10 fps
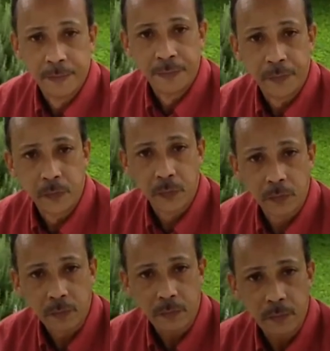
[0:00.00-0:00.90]
Okay,
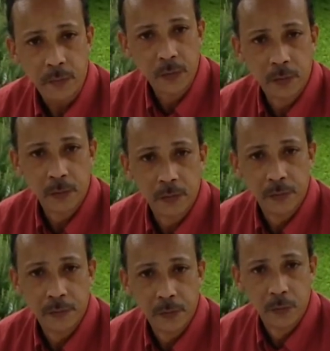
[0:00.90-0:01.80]
John. Well, tell me,
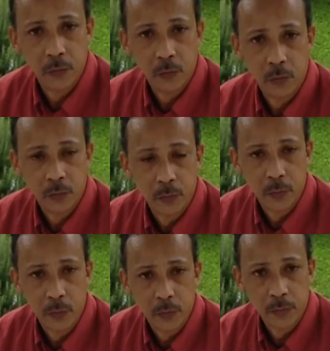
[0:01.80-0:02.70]
um, if someone wanted to
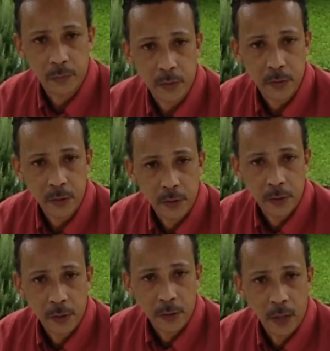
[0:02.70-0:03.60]
contact you, what would
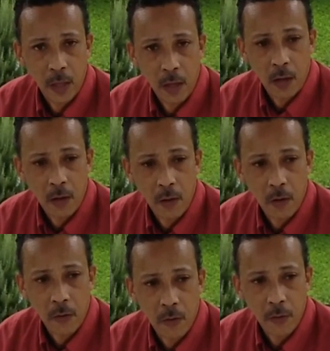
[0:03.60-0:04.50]
be the best way, or
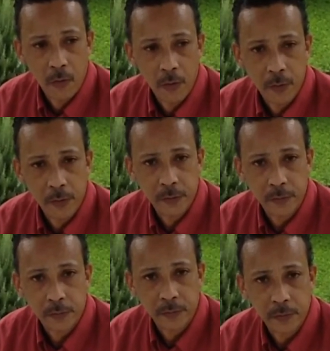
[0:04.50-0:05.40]
what are the different ways
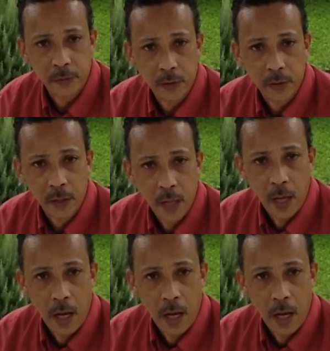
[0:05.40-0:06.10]
they can contact you?